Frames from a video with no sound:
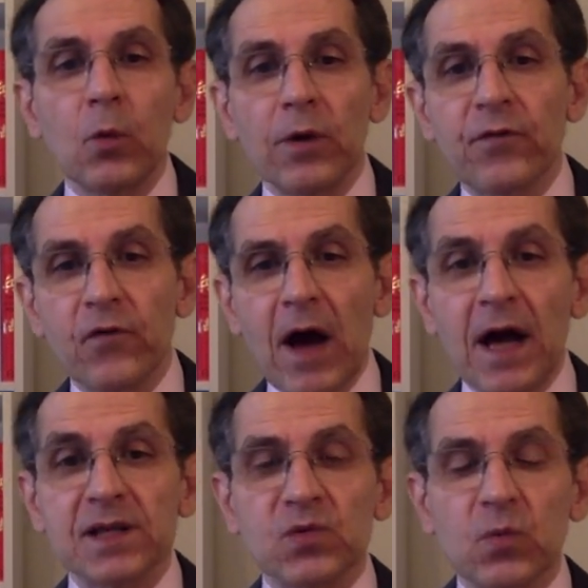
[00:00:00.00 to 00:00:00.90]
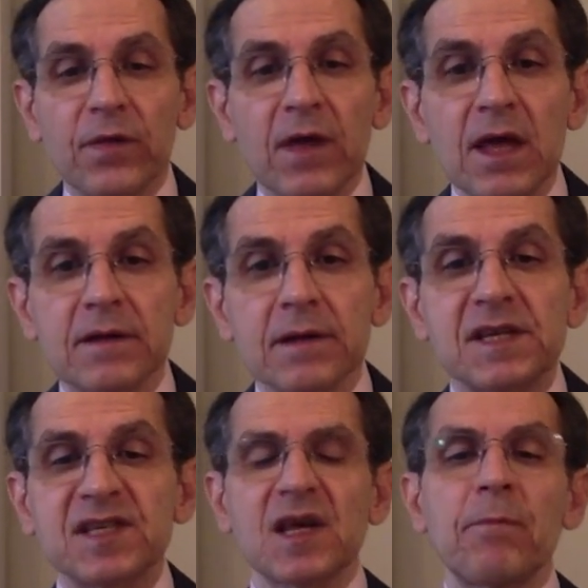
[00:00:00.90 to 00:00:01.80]
with France, with
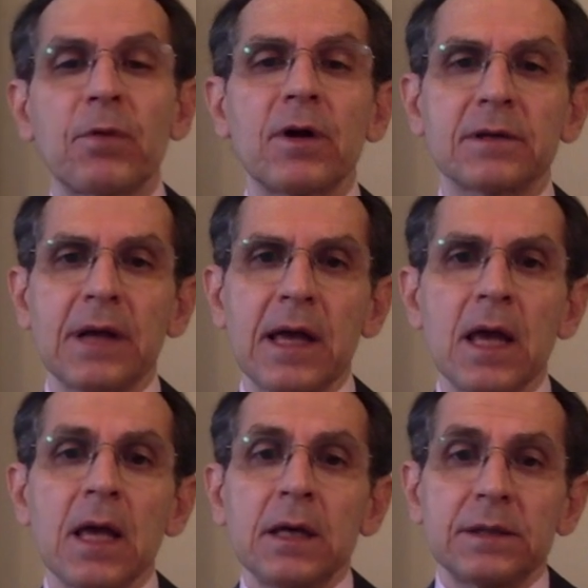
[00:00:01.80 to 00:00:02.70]
Italy separately.